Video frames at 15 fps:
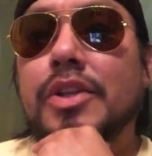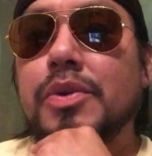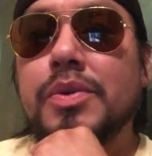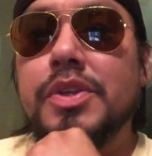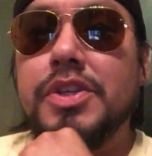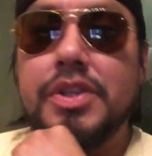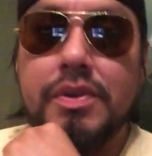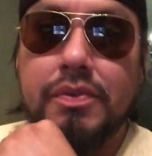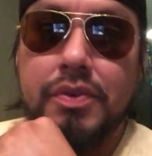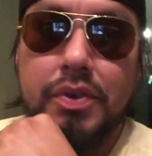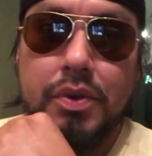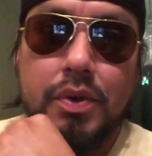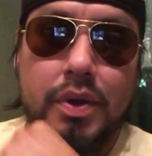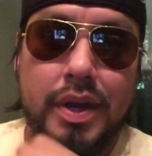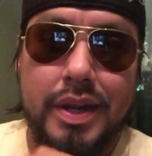doing this shit for
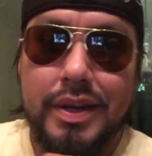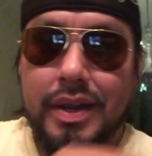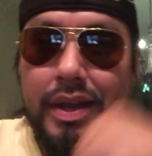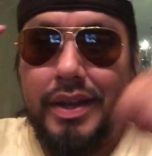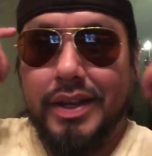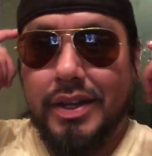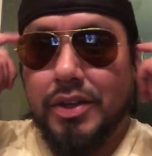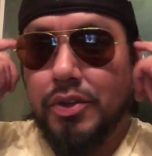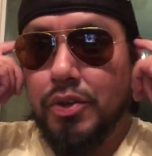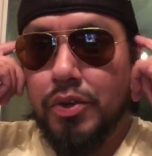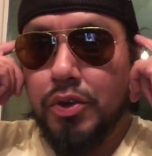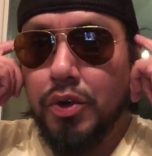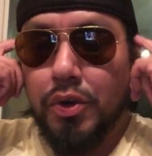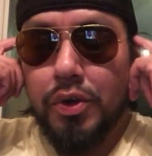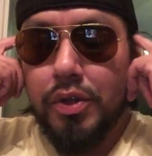you. I ain't gonna do
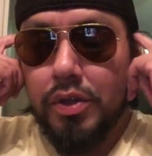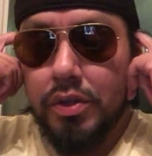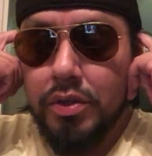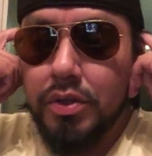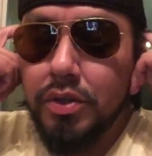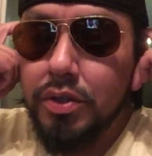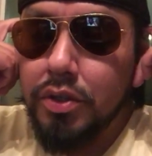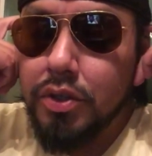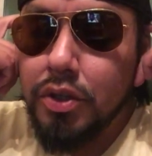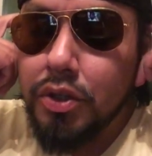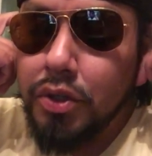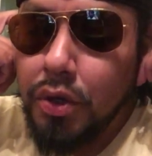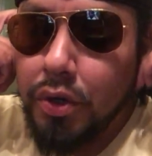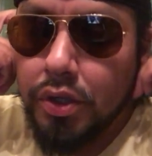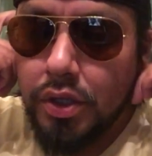your
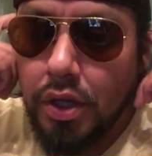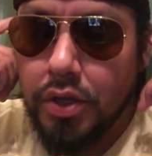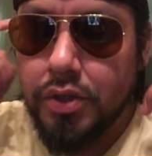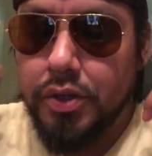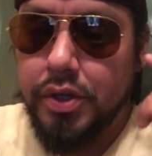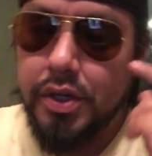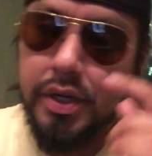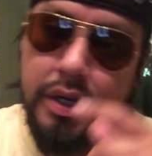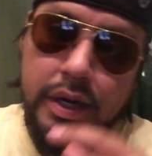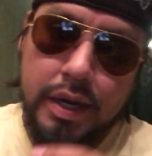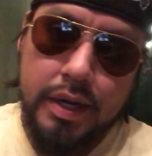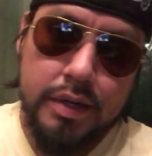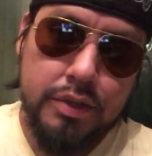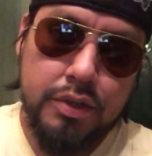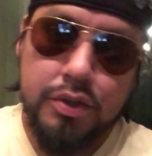dirty laundry,
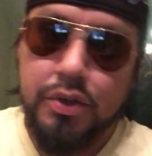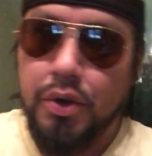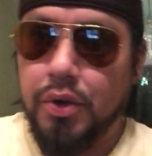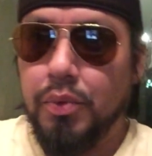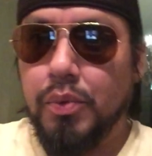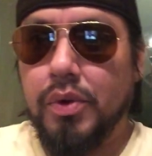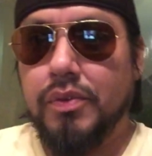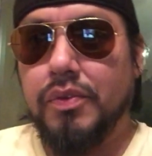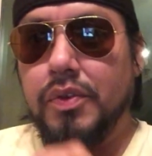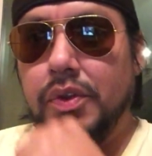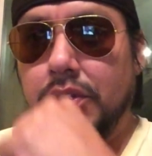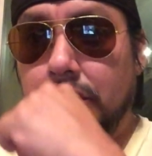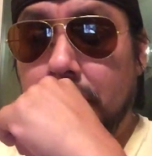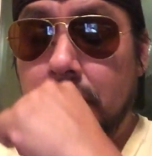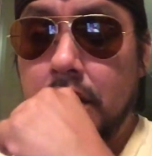your dirty work for
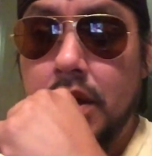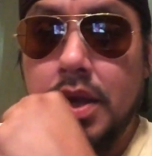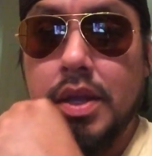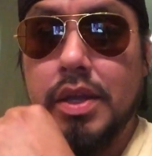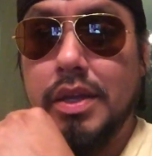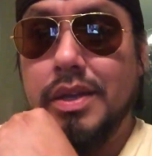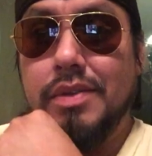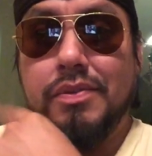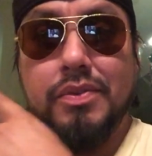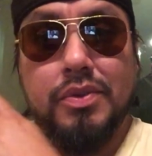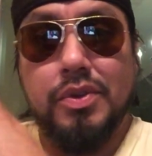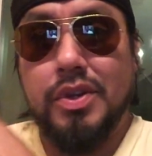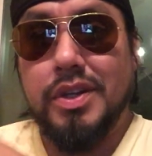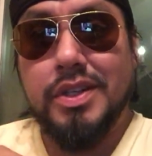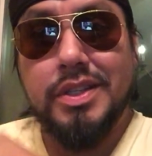you. If
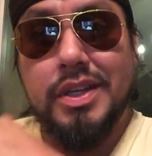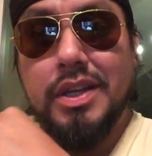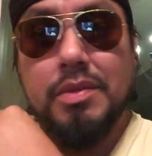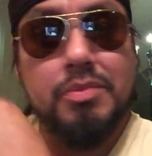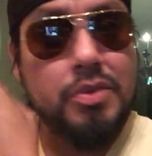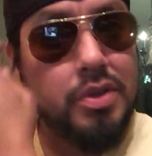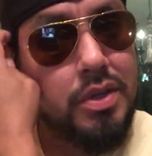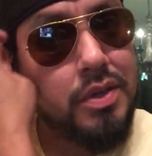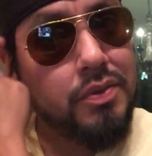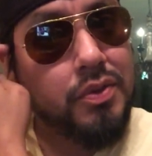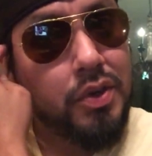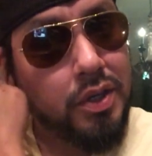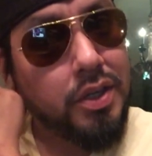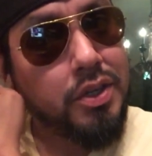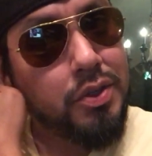you're gonna tell him,
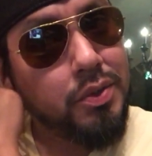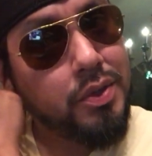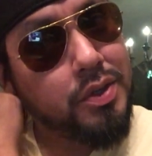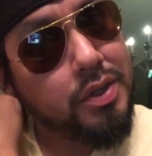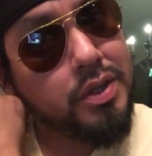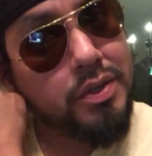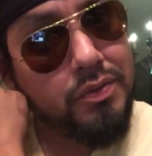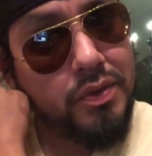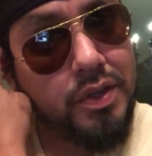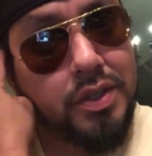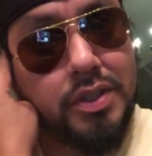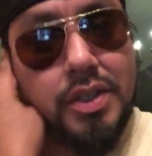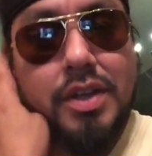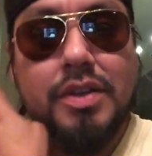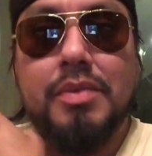if you're gonna do it, you're gonna
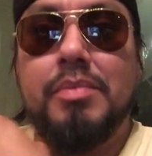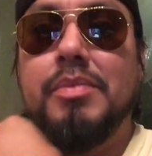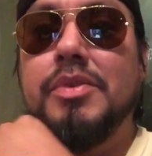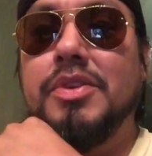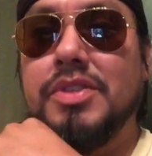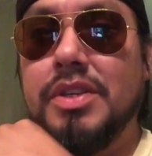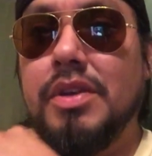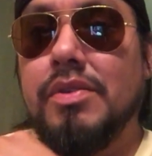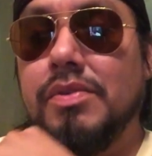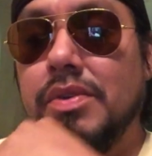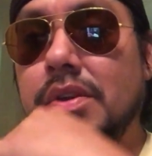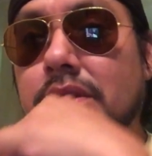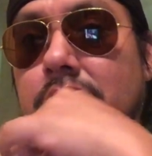fucking tell him yourself.